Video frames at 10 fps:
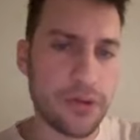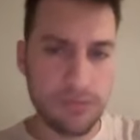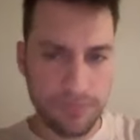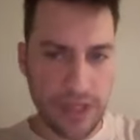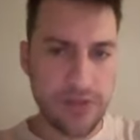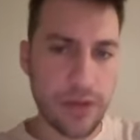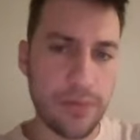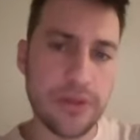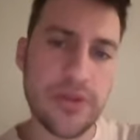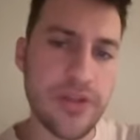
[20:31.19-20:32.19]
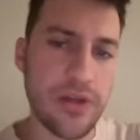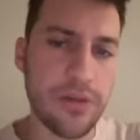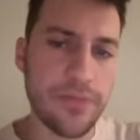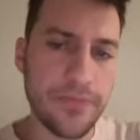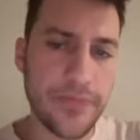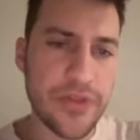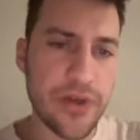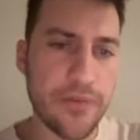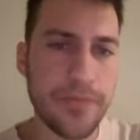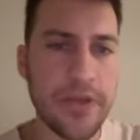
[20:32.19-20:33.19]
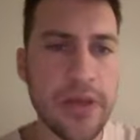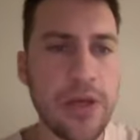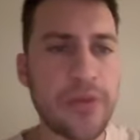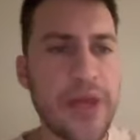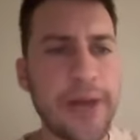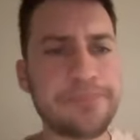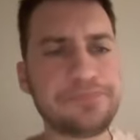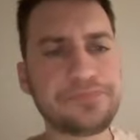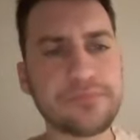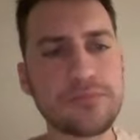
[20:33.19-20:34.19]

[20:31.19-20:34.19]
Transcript: and that's why I put this here. So with that,